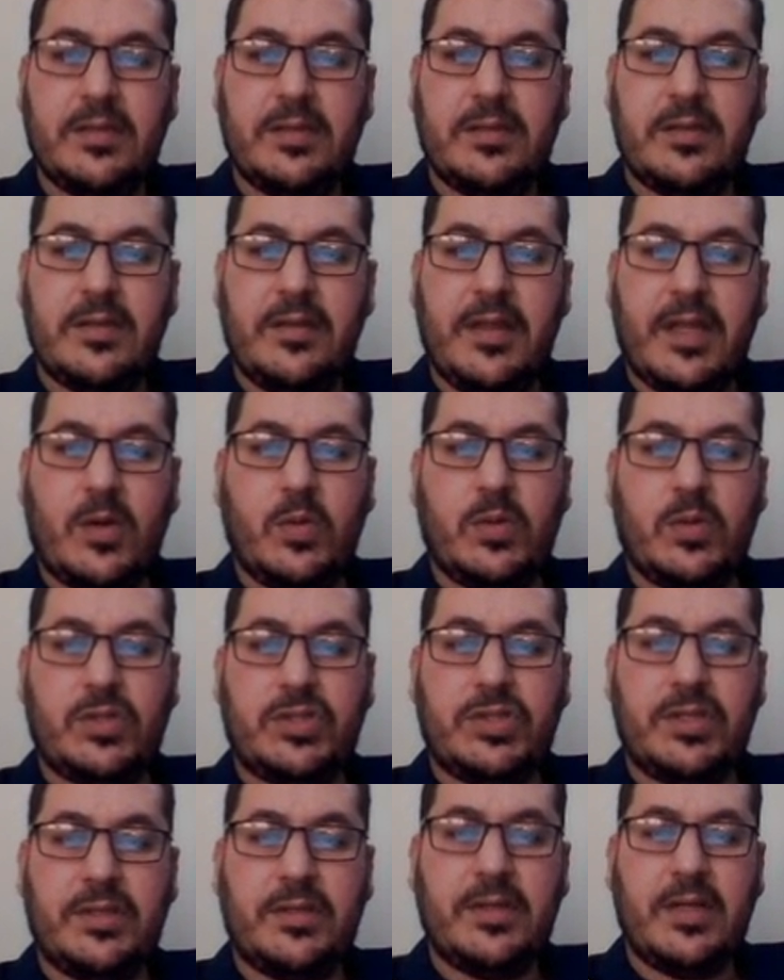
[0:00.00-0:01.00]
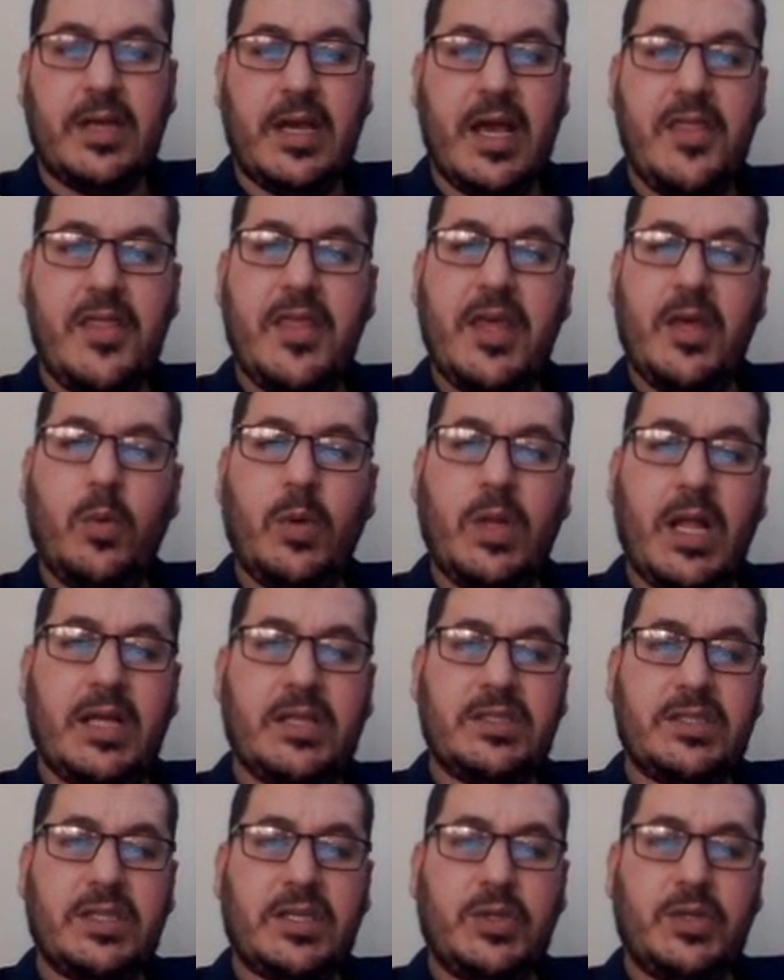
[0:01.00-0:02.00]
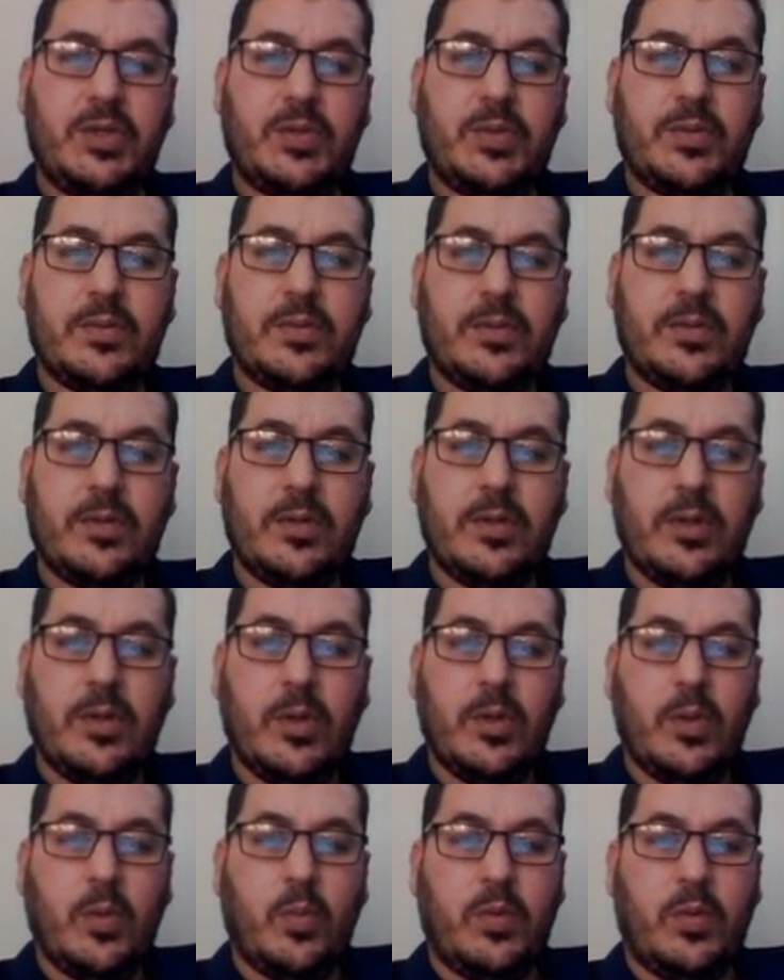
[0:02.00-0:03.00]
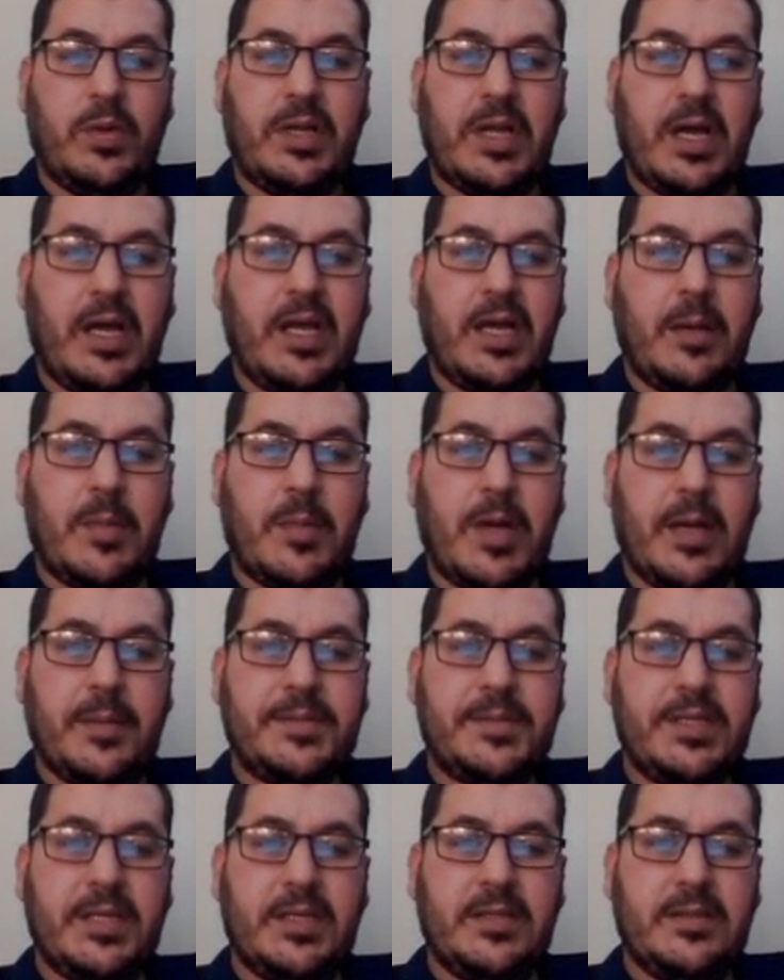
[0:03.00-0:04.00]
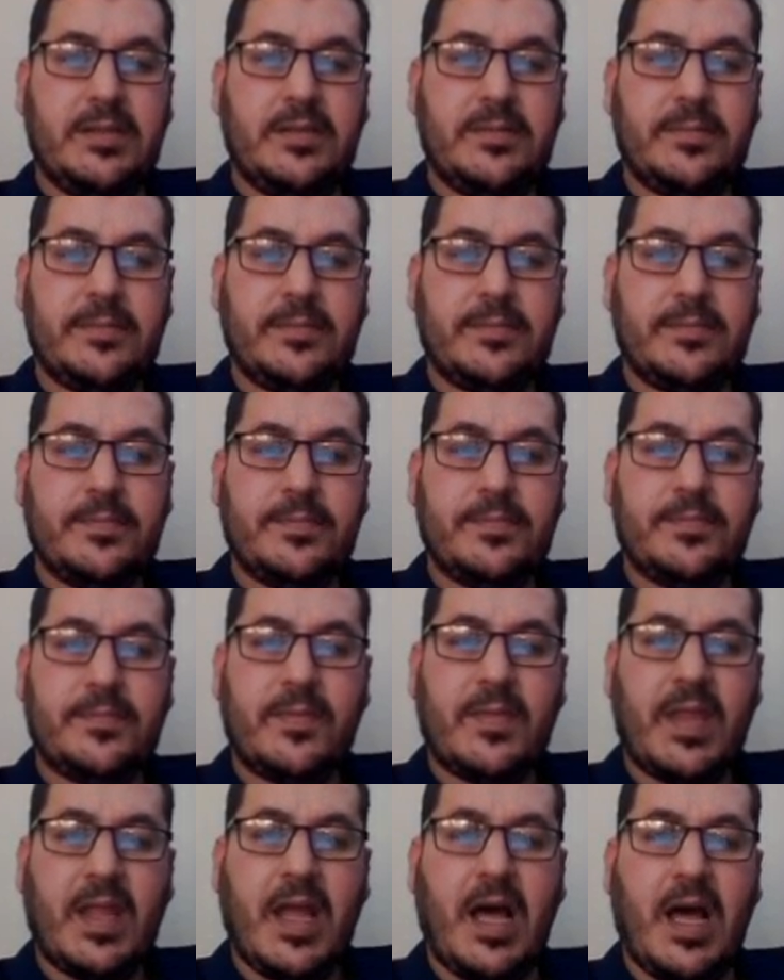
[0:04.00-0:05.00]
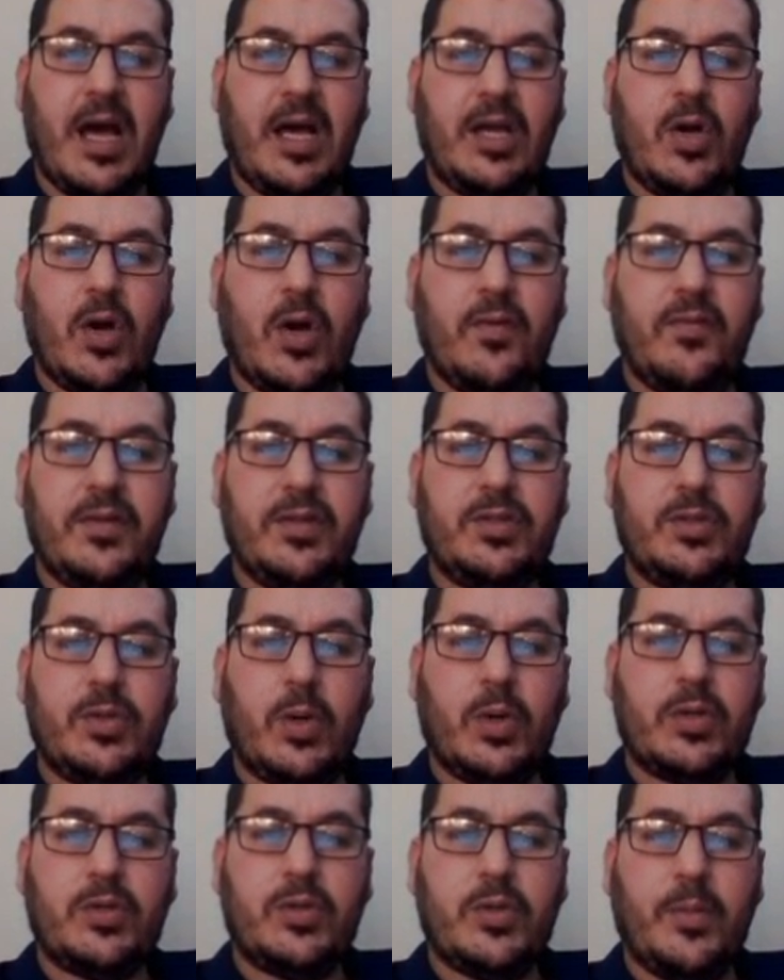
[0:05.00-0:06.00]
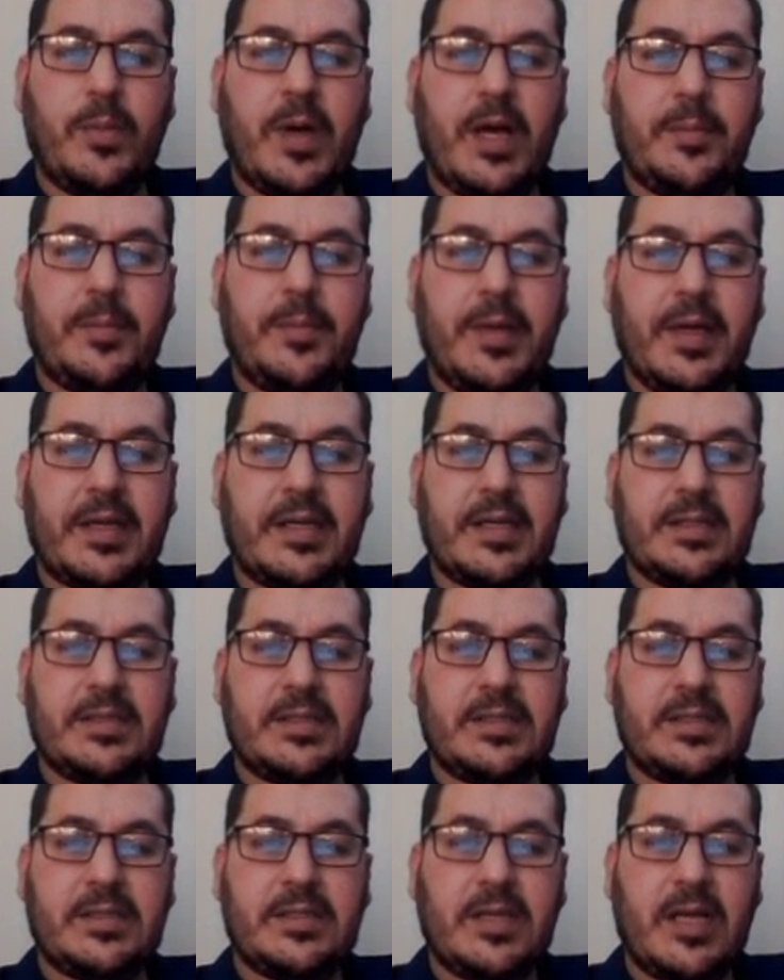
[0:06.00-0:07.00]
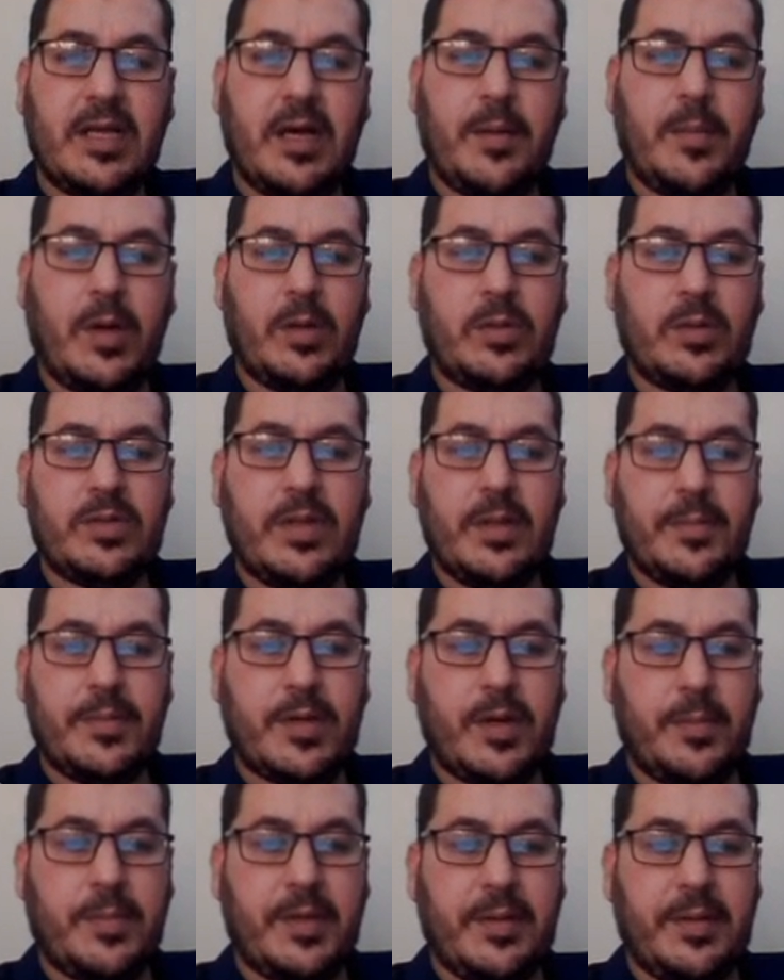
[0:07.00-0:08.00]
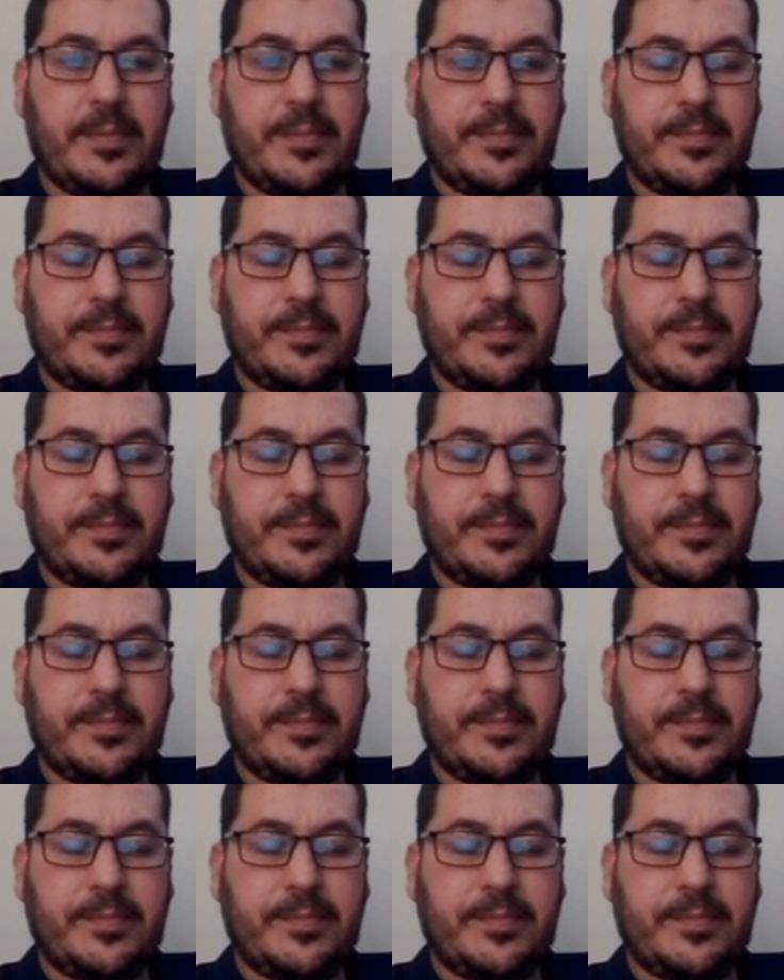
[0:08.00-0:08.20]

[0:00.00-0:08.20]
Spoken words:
the question, and they will answer you. When I am upset, I often talk to my parents about the problem.